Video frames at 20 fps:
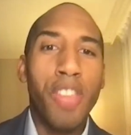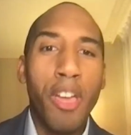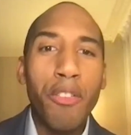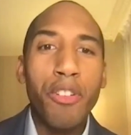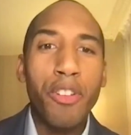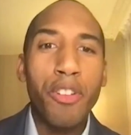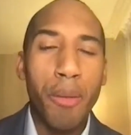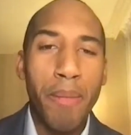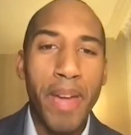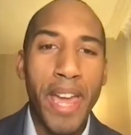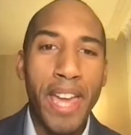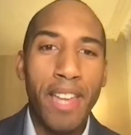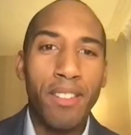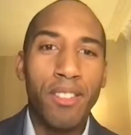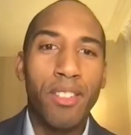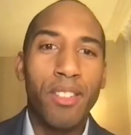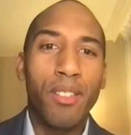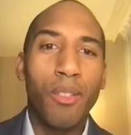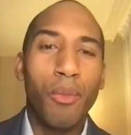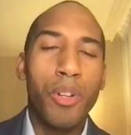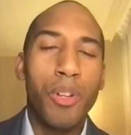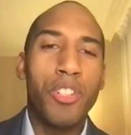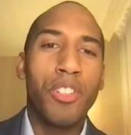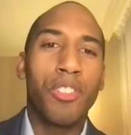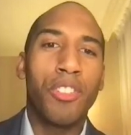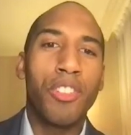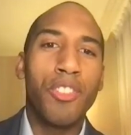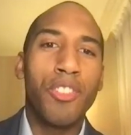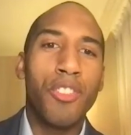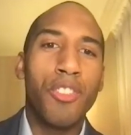Southern Command, which
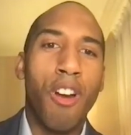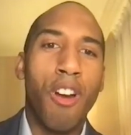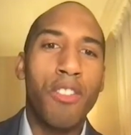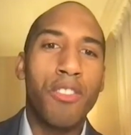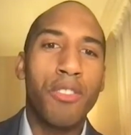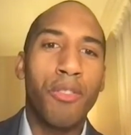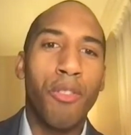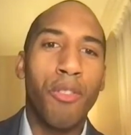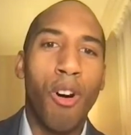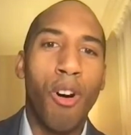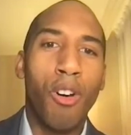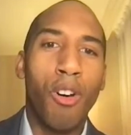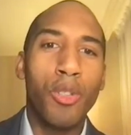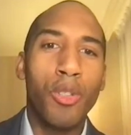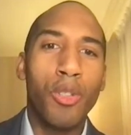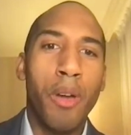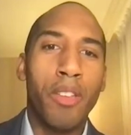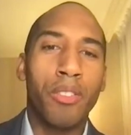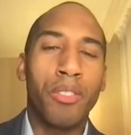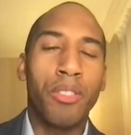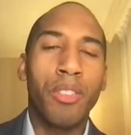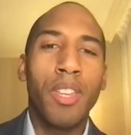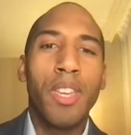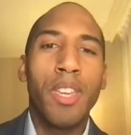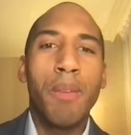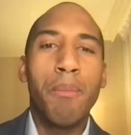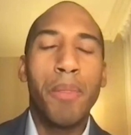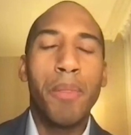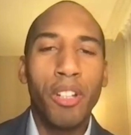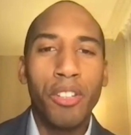is in charge of all U.S.
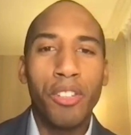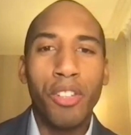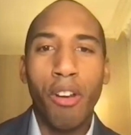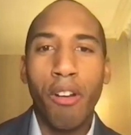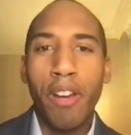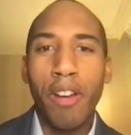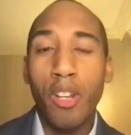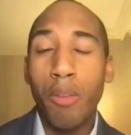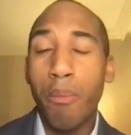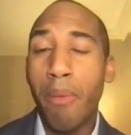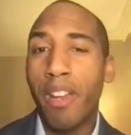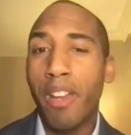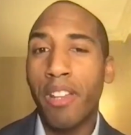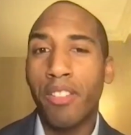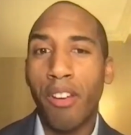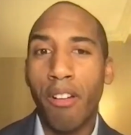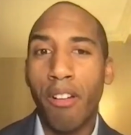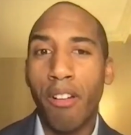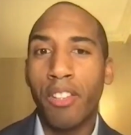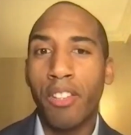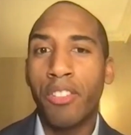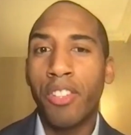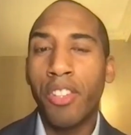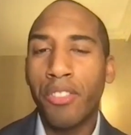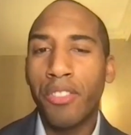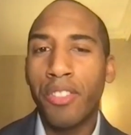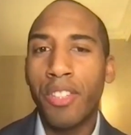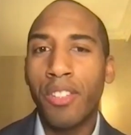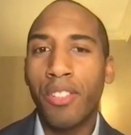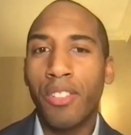military and humanitarian
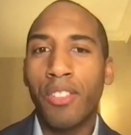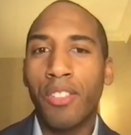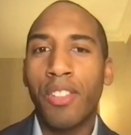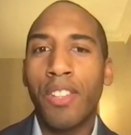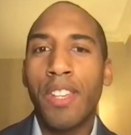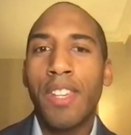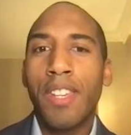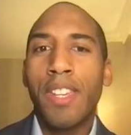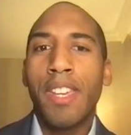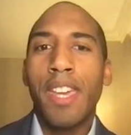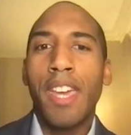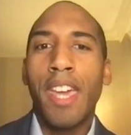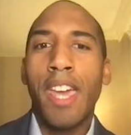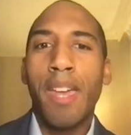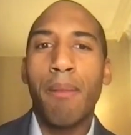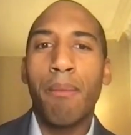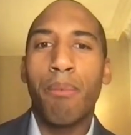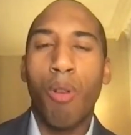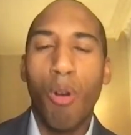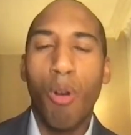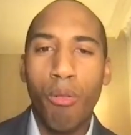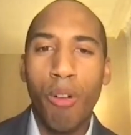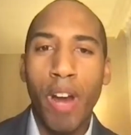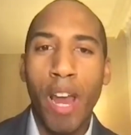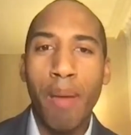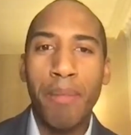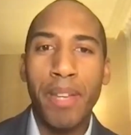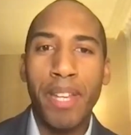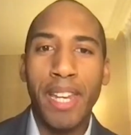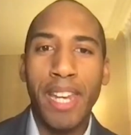assistance and
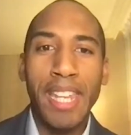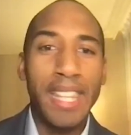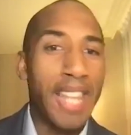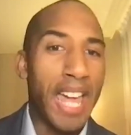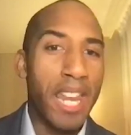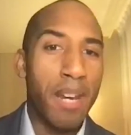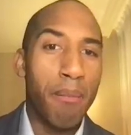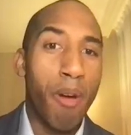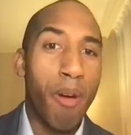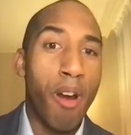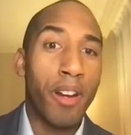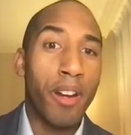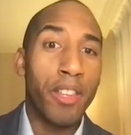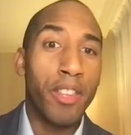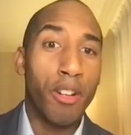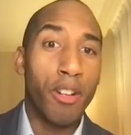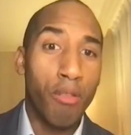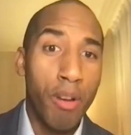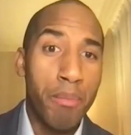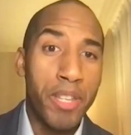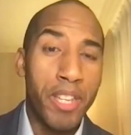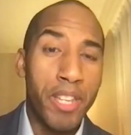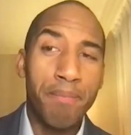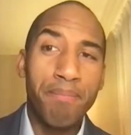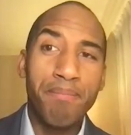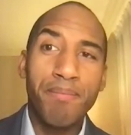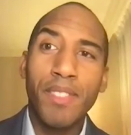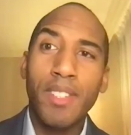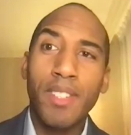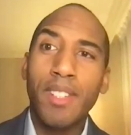programming in Latin America and the
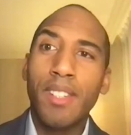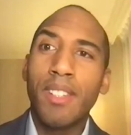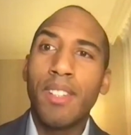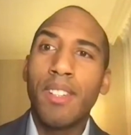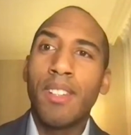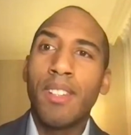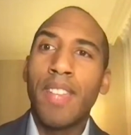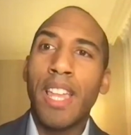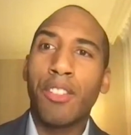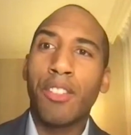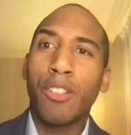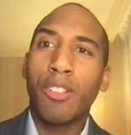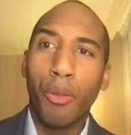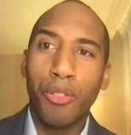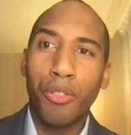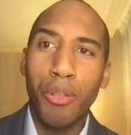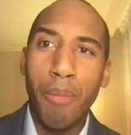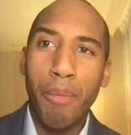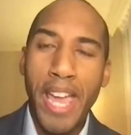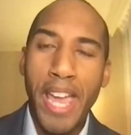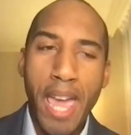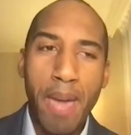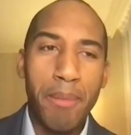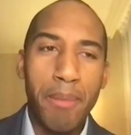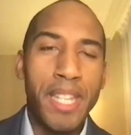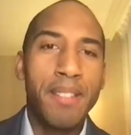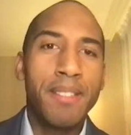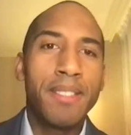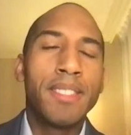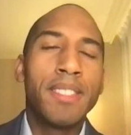Caribbean. That's close to
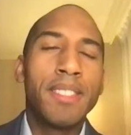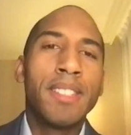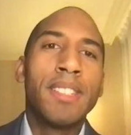Miami.